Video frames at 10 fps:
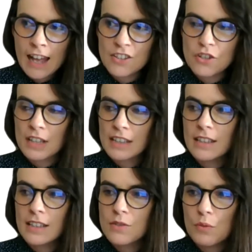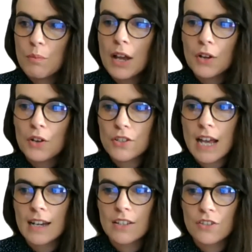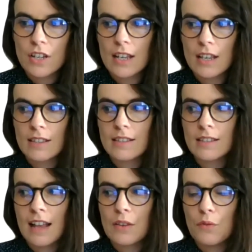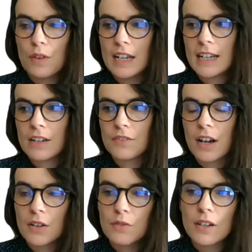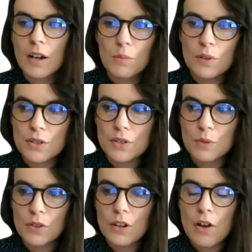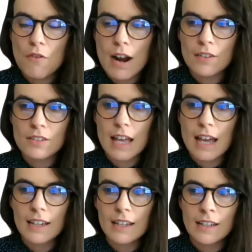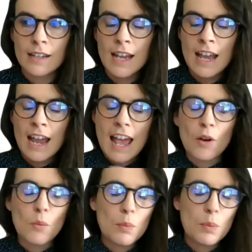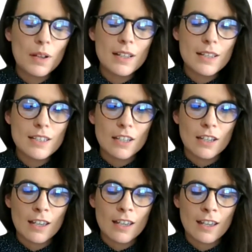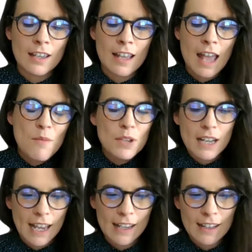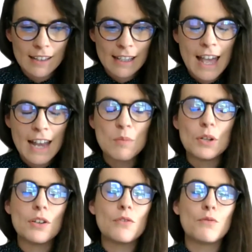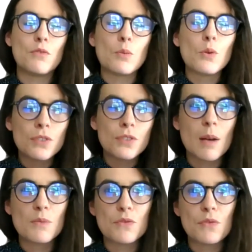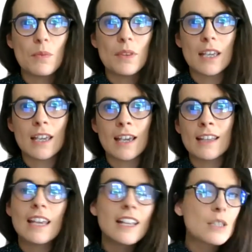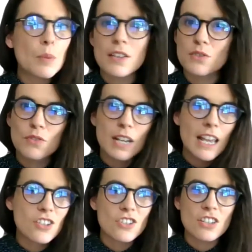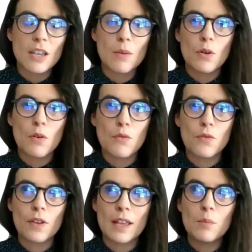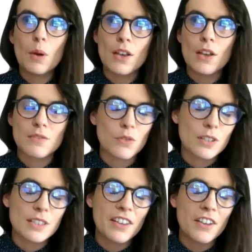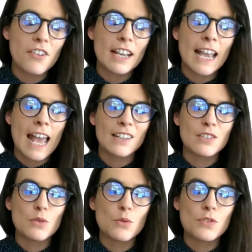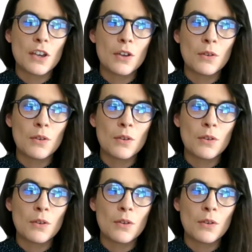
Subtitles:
Do you think those sort of micro challenges and the feeling of kind of accomplishment around that can help to emulate the element of reward that comes from the interpersonal relationship of in-person volunteering, and also,